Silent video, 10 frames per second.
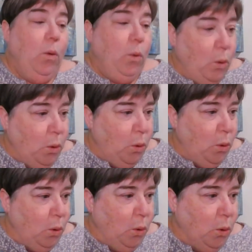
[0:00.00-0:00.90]

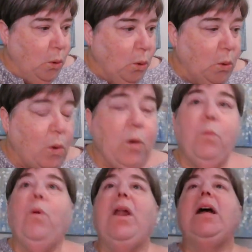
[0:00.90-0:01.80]
Woo!
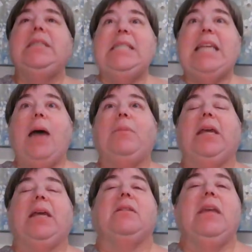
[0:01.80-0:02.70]
What else is
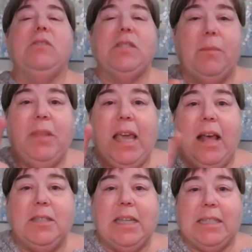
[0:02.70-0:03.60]
happening? There's something
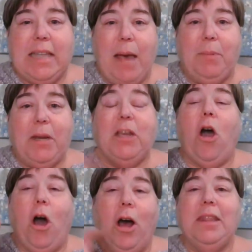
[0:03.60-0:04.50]
else that's happening
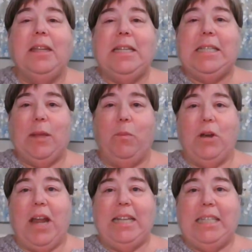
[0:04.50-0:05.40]
on
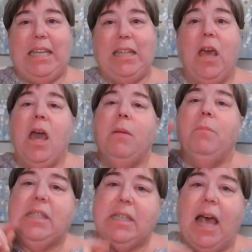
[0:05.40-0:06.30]
December 19th
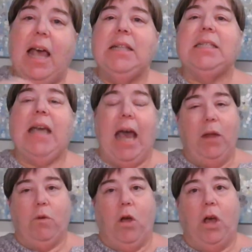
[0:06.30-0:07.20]
besides
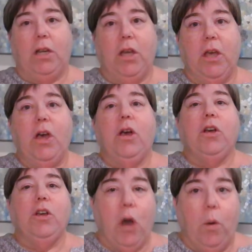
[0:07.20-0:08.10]
Chiron
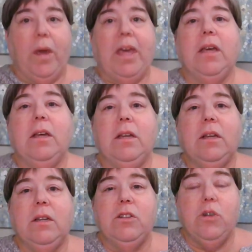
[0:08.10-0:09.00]
going
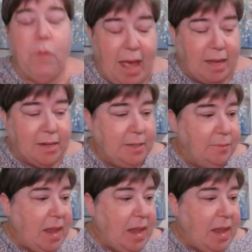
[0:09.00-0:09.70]
direct.